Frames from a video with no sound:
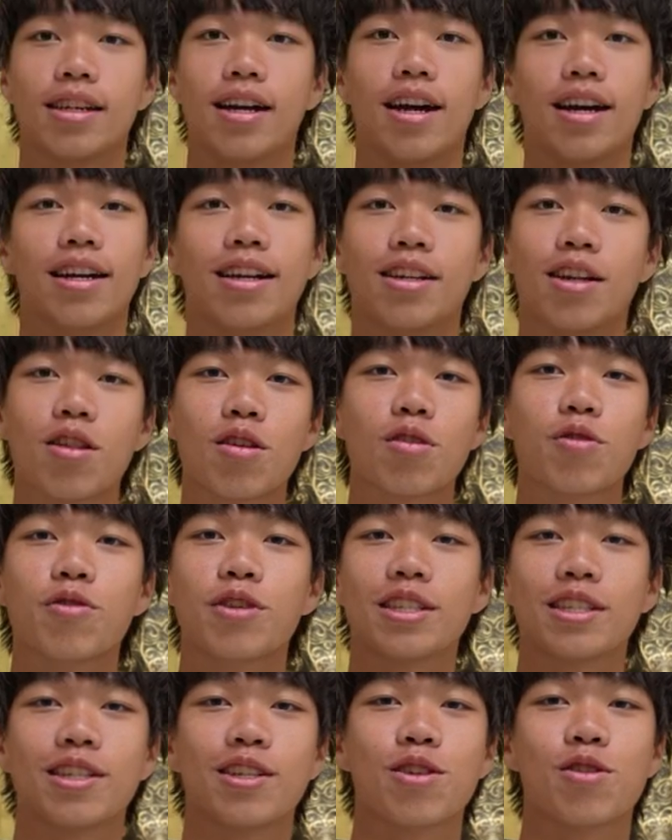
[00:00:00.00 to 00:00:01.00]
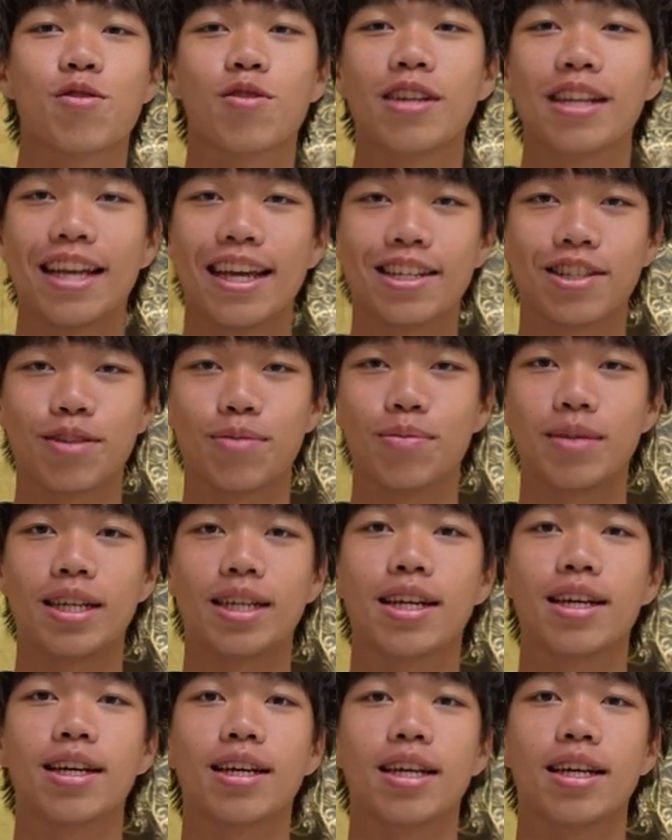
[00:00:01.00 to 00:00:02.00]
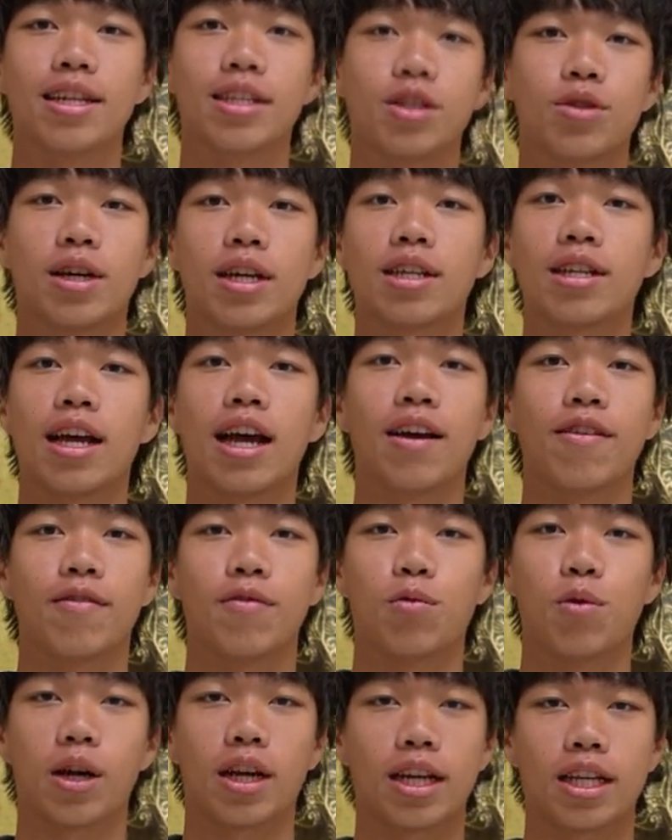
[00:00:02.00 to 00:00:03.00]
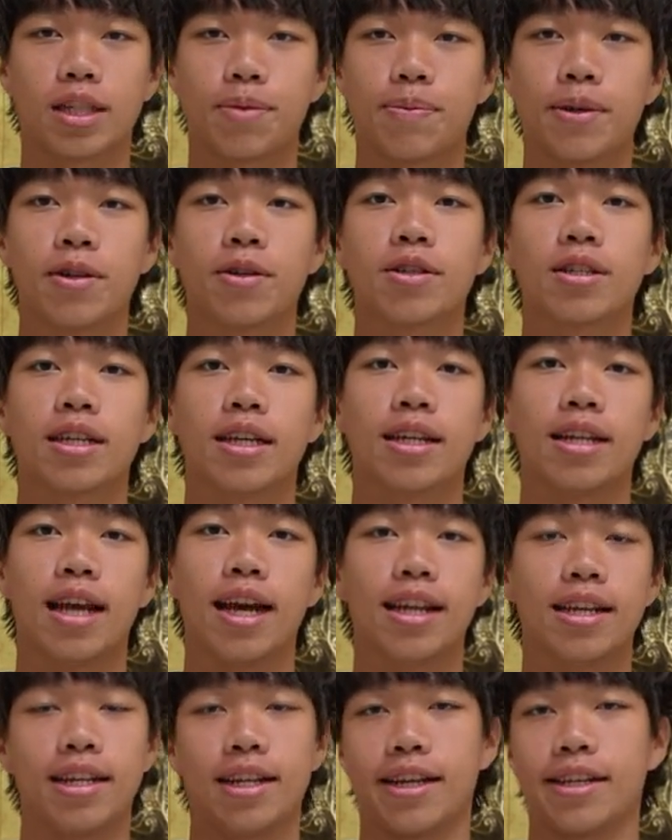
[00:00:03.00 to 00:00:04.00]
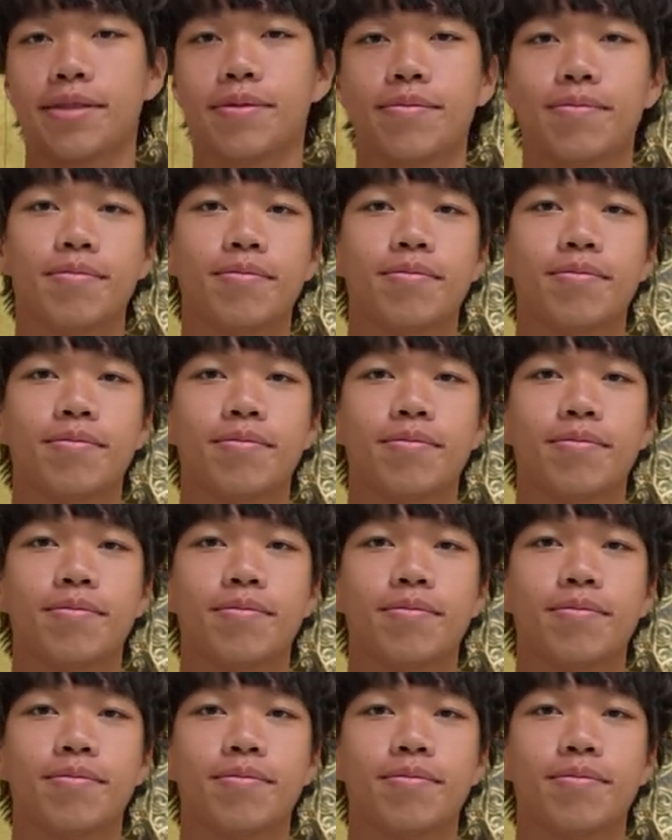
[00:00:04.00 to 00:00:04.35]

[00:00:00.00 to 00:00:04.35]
Another reason to join Lancer Media is you get to have work experience and editing.